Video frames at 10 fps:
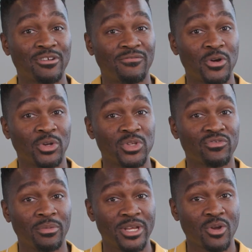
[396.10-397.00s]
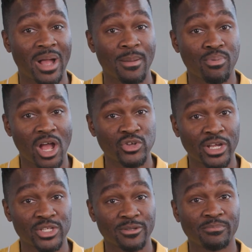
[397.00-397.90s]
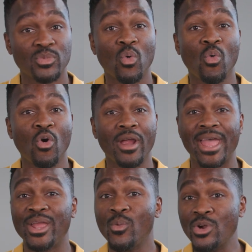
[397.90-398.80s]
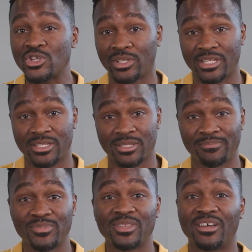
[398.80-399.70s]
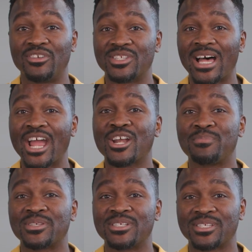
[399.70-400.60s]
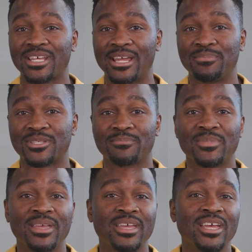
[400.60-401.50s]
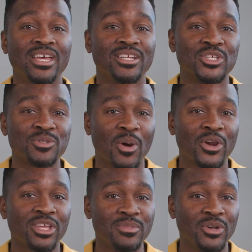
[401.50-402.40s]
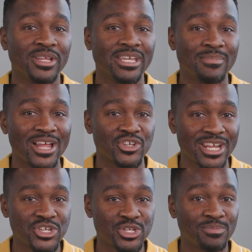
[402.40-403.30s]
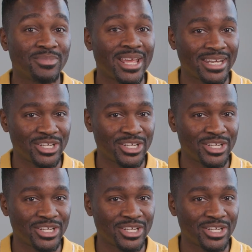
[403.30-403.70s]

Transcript: photos from nearby projects, or a wish list of desired business types to spark community imagination and